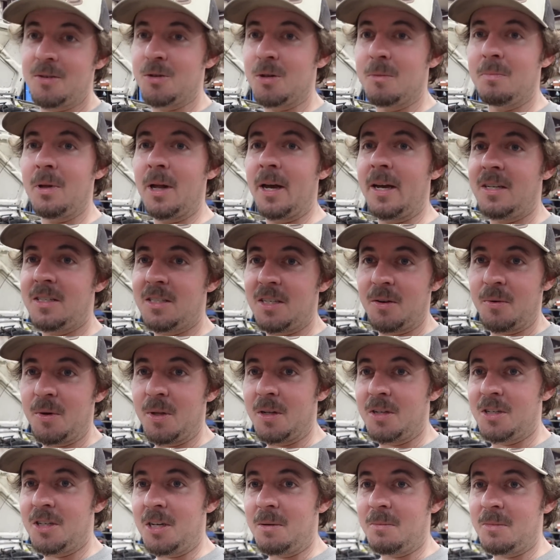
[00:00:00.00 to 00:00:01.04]
replaced it with
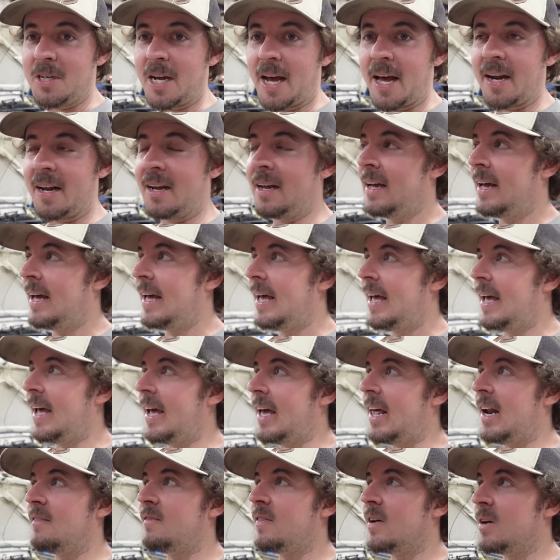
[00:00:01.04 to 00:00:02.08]
a cheap China.
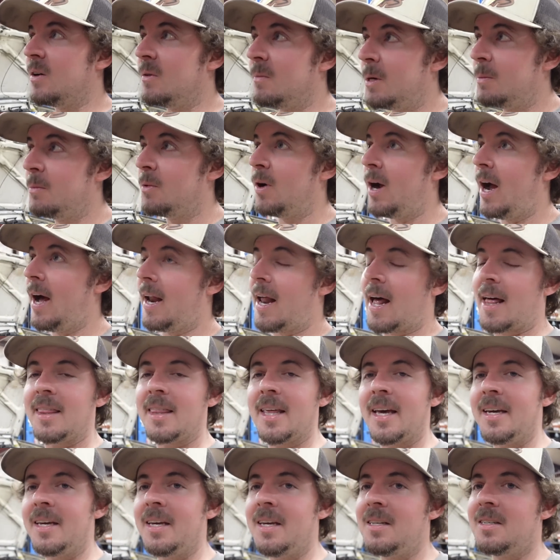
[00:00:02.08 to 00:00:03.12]
And if I remember right, I
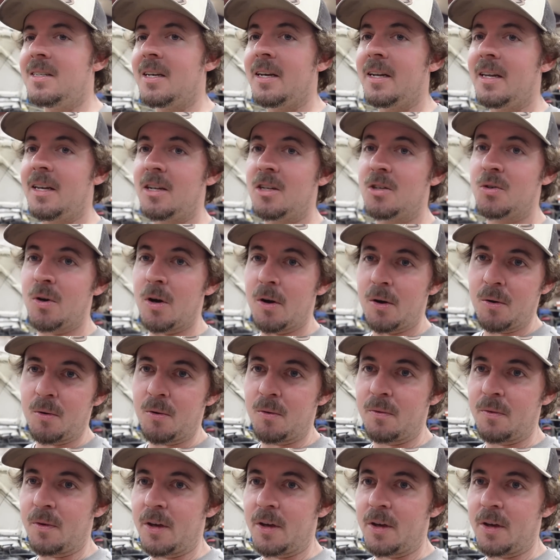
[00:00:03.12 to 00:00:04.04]
think he said it drove.